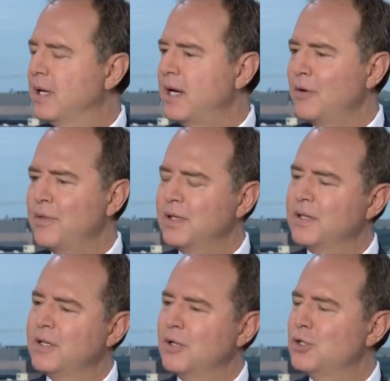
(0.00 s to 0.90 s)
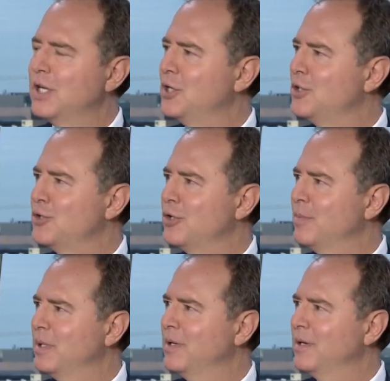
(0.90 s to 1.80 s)
I don't think the negotiation should
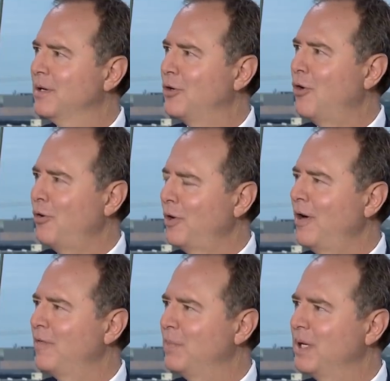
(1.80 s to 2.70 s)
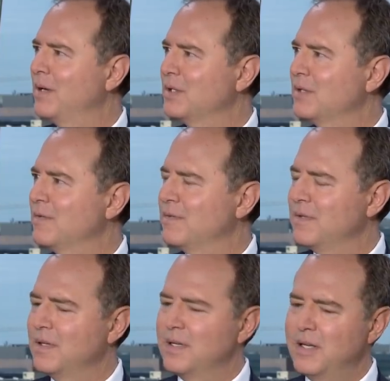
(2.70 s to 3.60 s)
have been called off because of
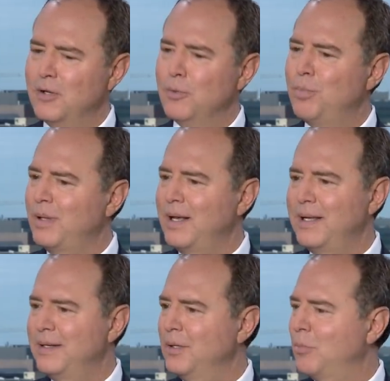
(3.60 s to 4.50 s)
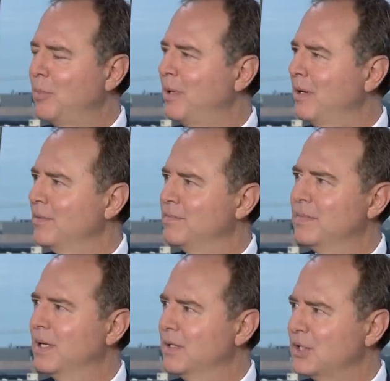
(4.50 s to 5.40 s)
uh, ill-planned, ill-prepared
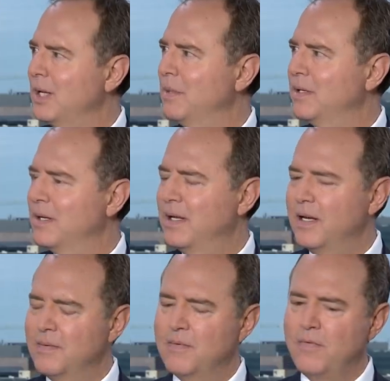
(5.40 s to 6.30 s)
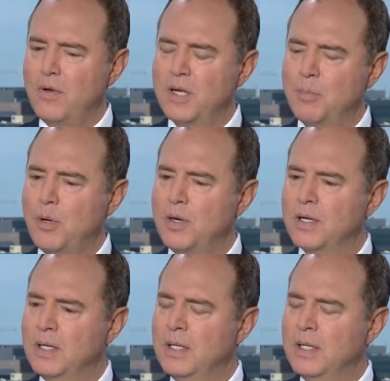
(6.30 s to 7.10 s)
uh, summit and it falling apart.